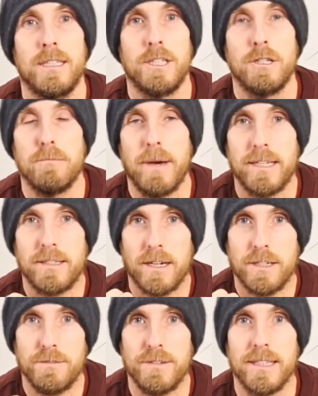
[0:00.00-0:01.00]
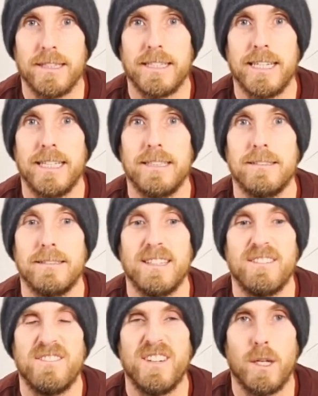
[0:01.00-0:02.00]
You may start to feel
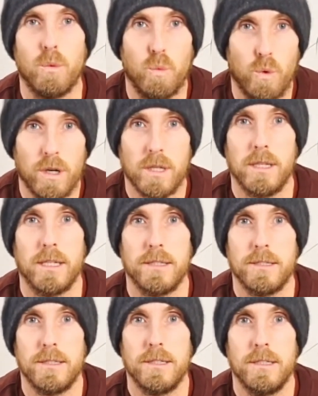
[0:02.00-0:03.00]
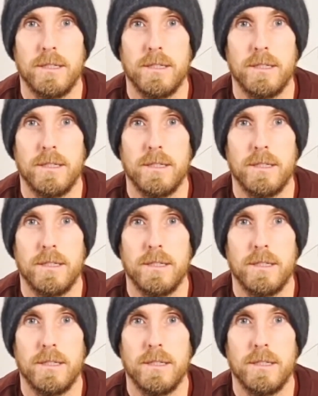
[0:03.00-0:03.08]
guilty, feel worthless.